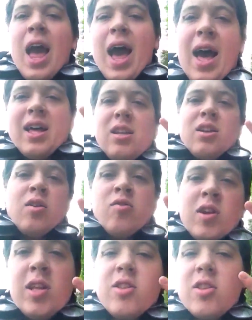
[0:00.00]
and
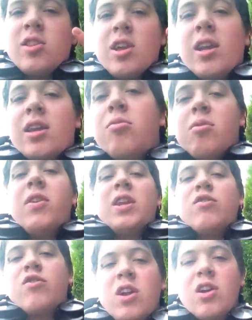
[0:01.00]
religious studies with an
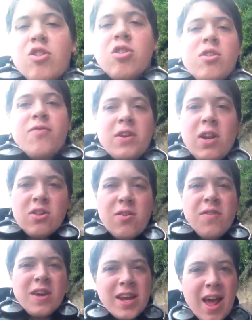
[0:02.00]
introduction to
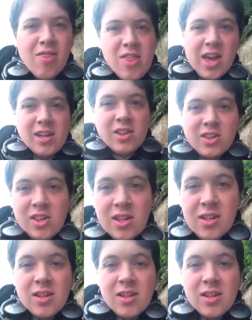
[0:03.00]
philosophy and ethics.